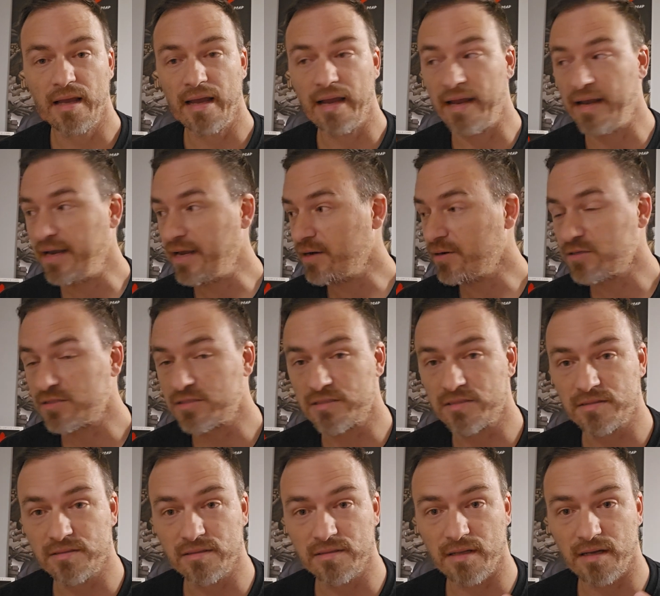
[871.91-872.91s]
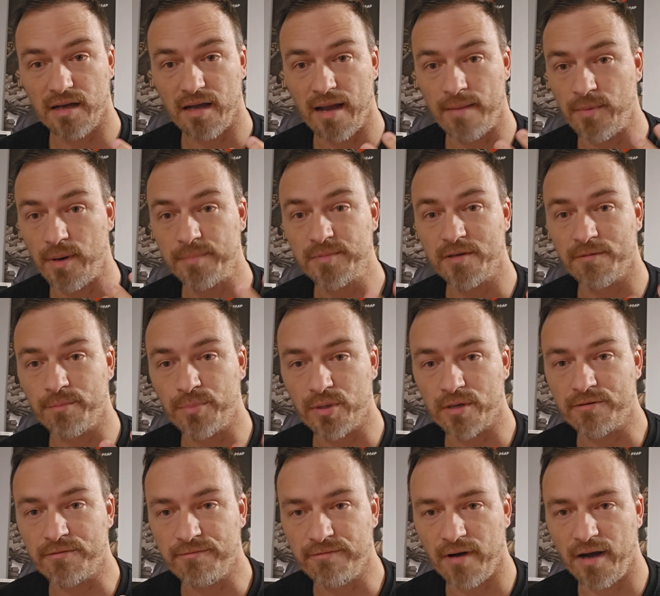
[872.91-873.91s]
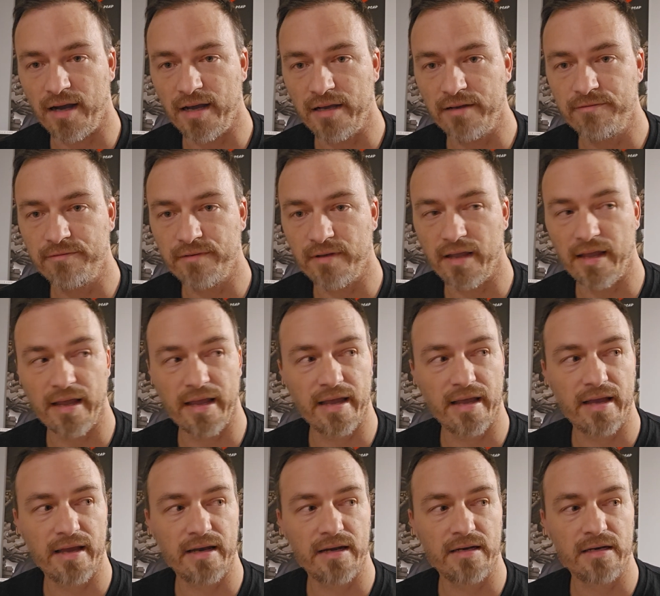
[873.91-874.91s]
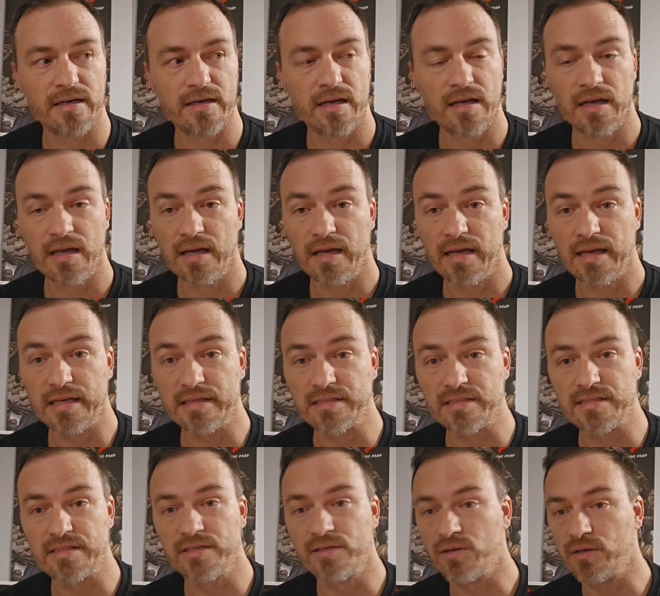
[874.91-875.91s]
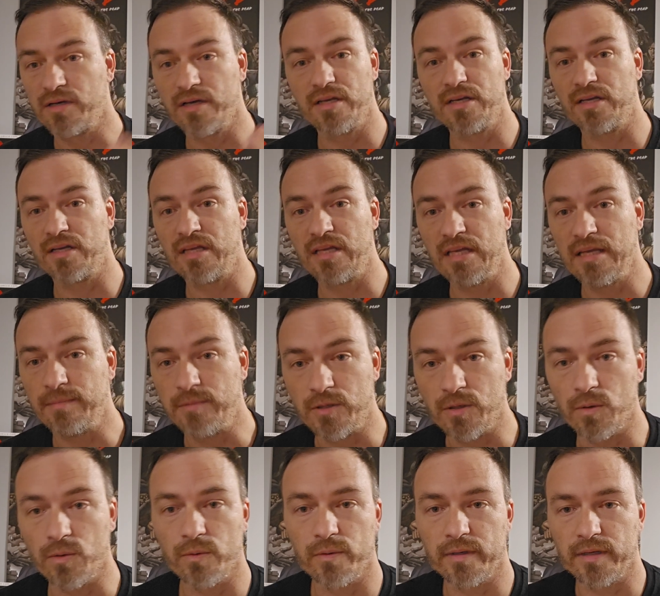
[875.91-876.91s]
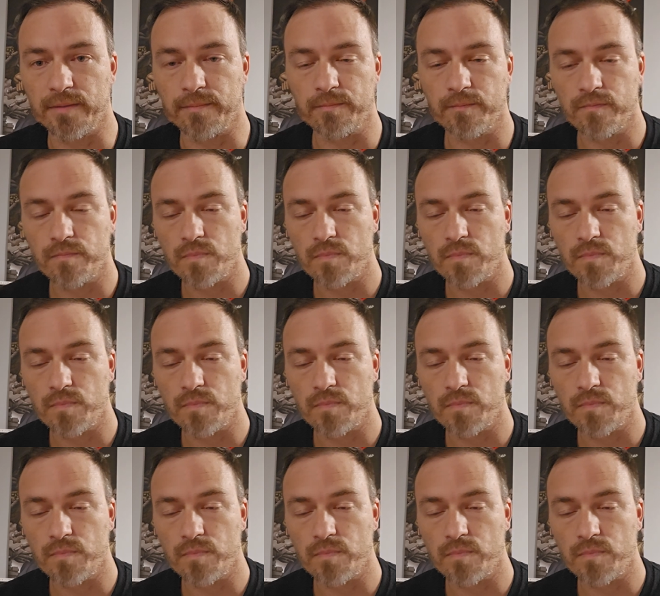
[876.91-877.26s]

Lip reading: And now I'm up to book 5, and it's still going to keep going.